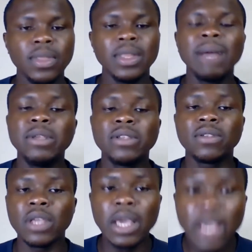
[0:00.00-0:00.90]
That
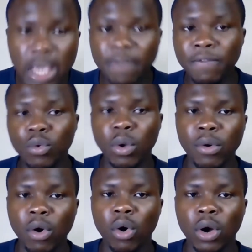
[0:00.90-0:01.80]
means if you are
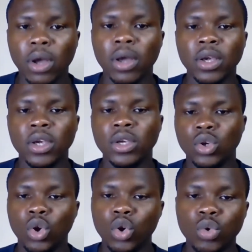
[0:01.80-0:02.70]
wrong, you
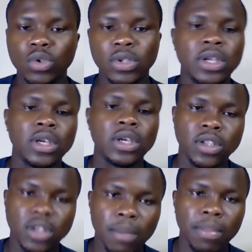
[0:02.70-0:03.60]
lose
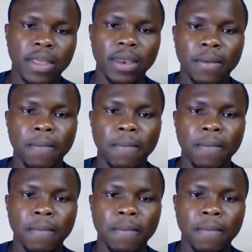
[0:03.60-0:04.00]
something.